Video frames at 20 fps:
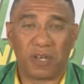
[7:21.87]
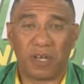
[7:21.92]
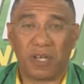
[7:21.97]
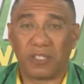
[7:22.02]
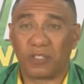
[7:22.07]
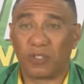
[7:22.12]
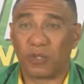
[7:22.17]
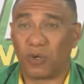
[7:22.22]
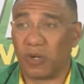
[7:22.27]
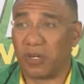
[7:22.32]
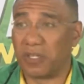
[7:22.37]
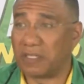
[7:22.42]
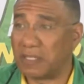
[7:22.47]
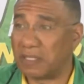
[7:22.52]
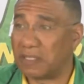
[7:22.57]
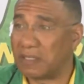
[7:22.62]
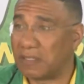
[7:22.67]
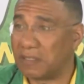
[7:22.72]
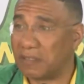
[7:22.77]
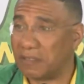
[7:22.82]

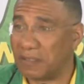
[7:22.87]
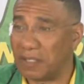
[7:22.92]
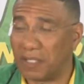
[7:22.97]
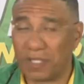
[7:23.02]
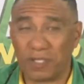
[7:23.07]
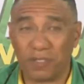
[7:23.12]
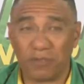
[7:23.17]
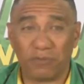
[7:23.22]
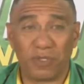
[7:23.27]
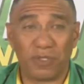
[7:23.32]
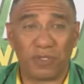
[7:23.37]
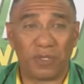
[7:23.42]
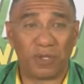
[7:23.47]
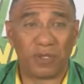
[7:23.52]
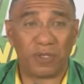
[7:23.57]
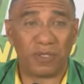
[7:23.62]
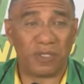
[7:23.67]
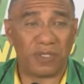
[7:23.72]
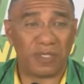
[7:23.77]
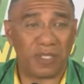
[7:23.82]
contort the
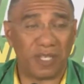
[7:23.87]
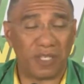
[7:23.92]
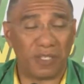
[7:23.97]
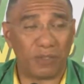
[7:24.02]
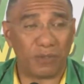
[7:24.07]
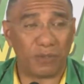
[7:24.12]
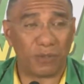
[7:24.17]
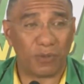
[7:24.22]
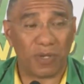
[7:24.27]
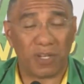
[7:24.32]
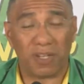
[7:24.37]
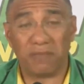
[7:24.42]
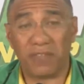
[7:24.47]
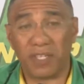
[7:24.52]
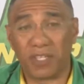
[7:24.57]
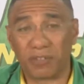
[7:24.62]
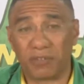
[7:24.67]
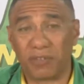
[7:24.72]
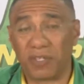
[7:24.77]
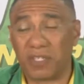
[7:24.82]
results into a
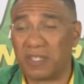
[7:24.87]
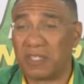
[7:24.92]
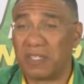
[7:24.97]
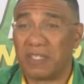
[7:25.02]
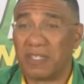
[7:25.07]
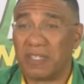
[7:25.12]
victory.